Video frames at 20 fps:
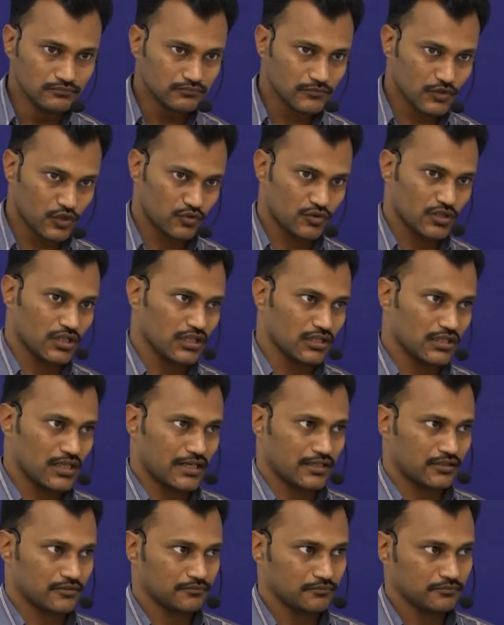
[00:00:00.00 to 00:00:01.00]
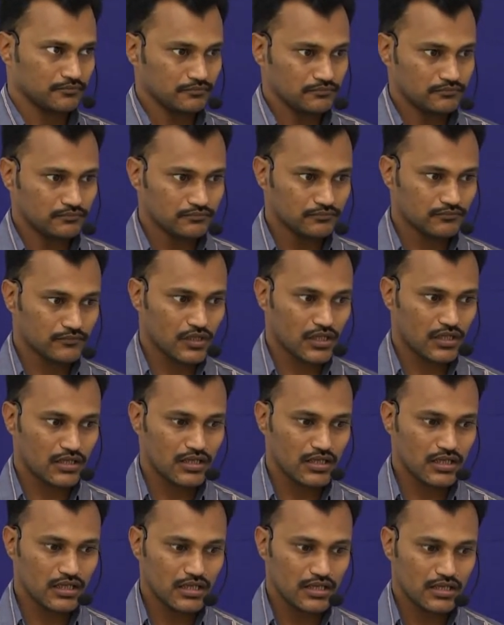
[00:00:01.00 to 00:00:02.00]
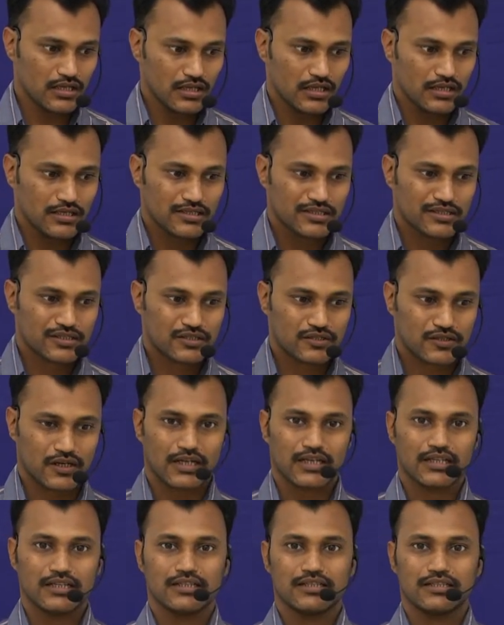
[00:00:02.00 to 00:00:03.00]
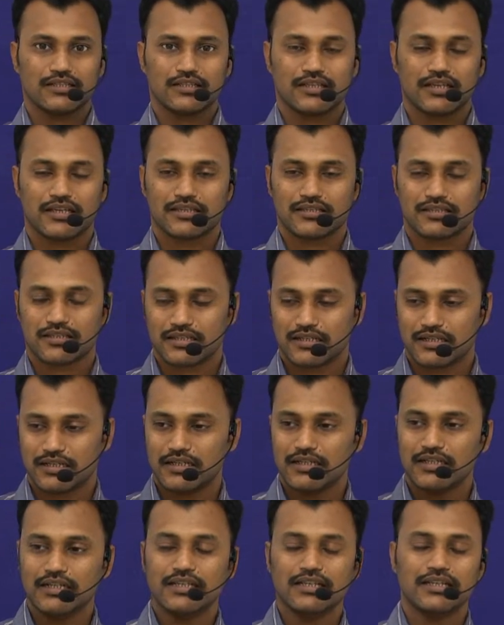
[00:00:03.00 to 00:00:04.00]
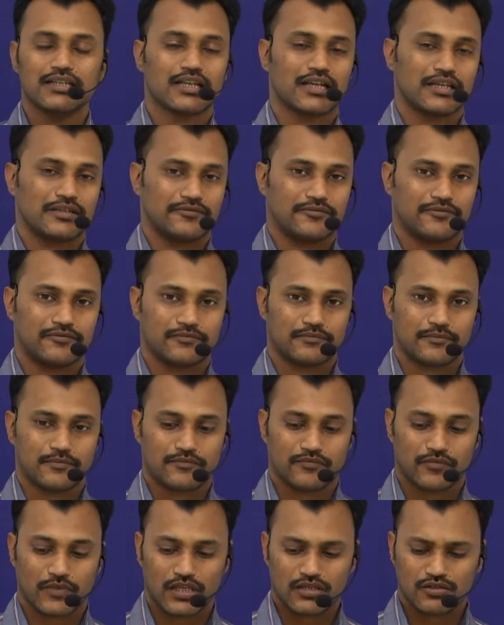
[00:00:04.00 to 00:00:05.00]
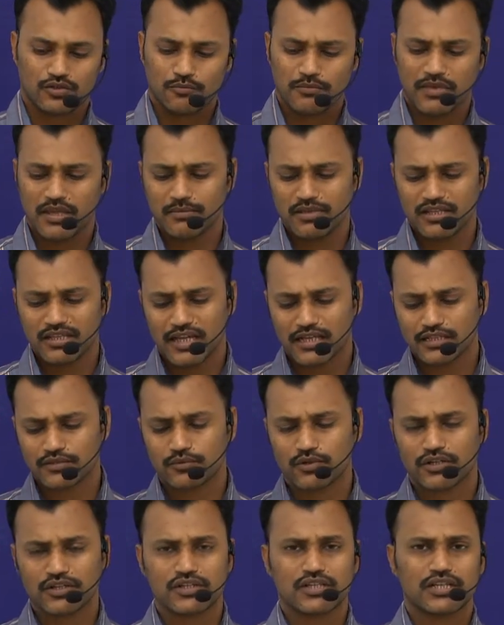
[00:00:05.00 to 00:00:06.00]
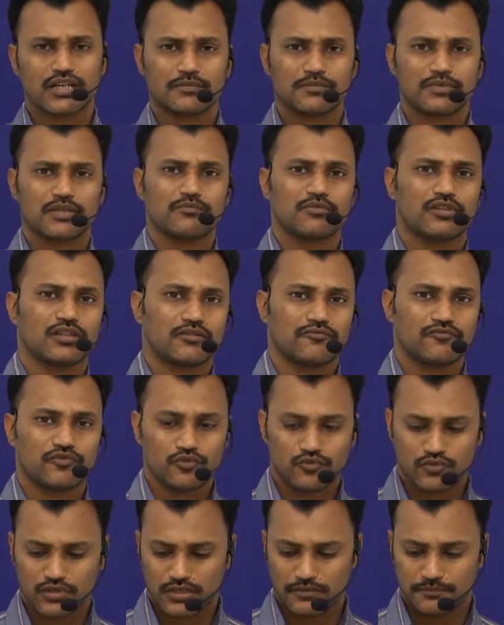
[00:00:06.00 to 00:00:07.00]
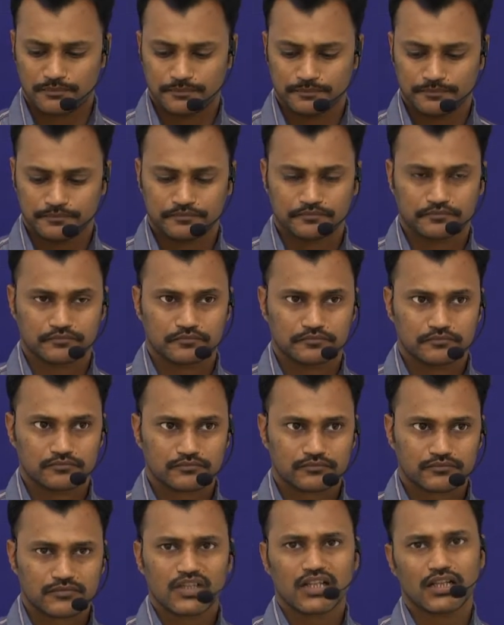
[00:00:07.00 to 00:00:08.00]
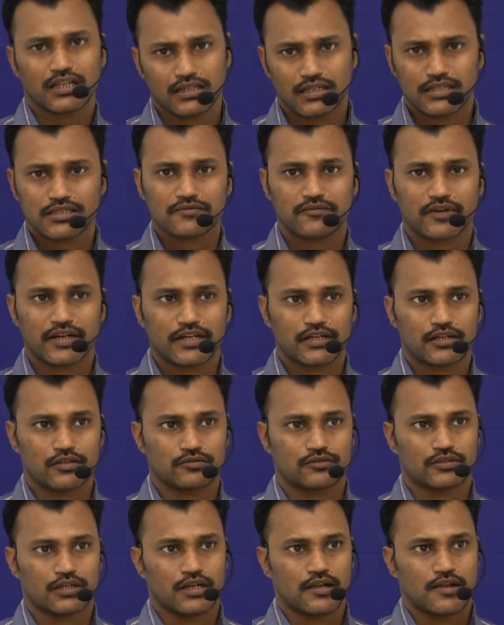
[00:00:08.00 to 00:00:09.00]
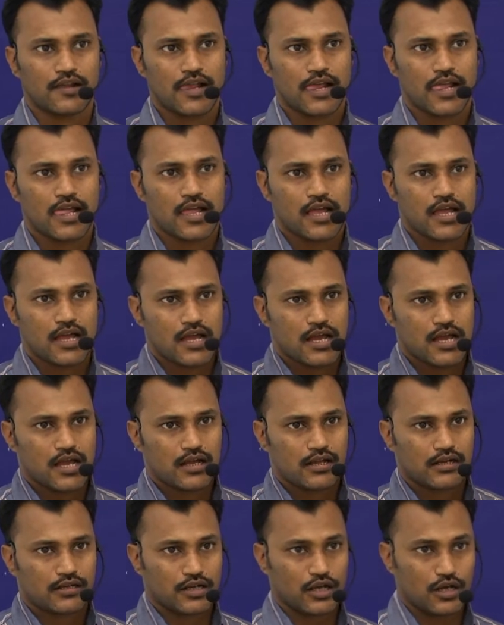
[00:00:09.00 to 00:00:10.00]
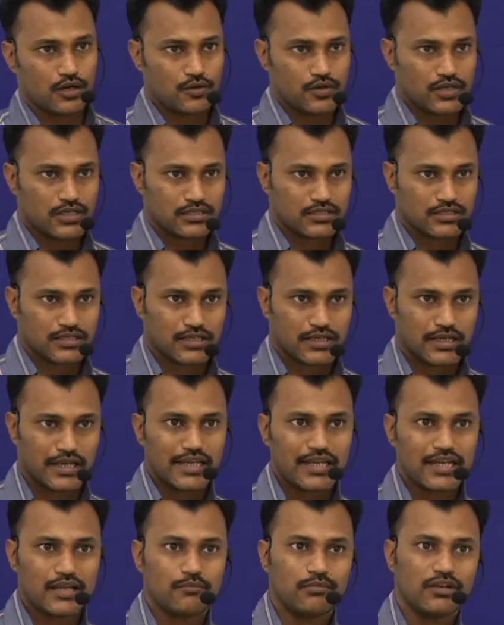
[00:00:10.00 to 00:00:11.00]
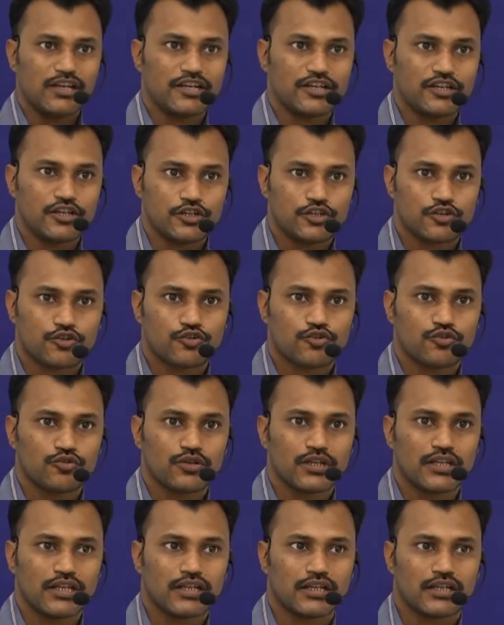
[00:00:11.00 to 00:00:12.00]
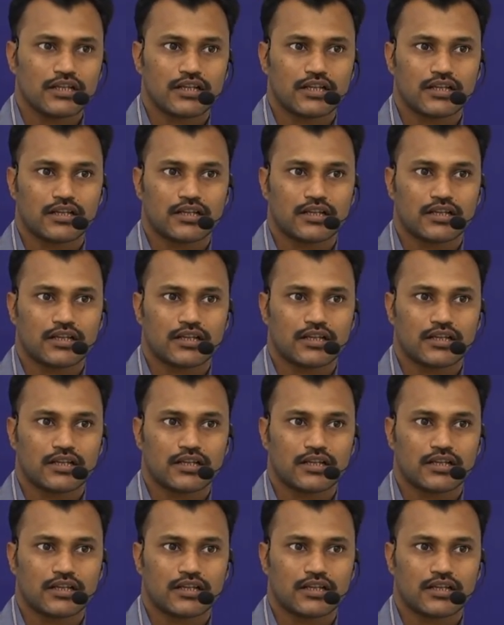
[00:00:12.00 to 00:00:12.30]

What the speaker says: You see that he struggles his early life. So maybe that's what shapes him in the future. Let's find out. Now, his inability to truly